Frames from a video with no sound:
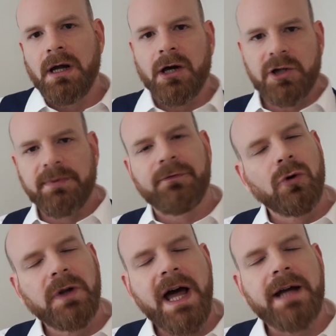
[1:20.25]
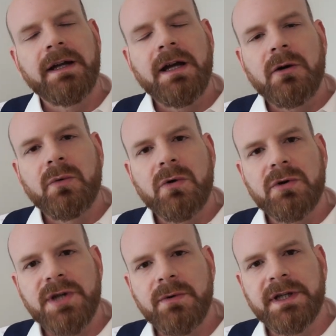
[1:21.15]
On top of all that, we're
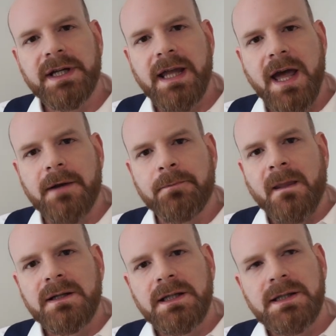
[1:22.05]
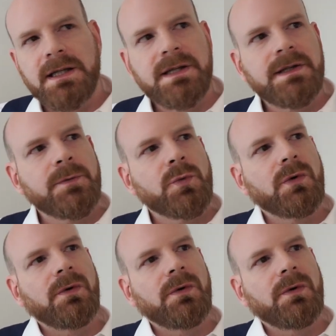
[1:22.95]
also going to get Neeti's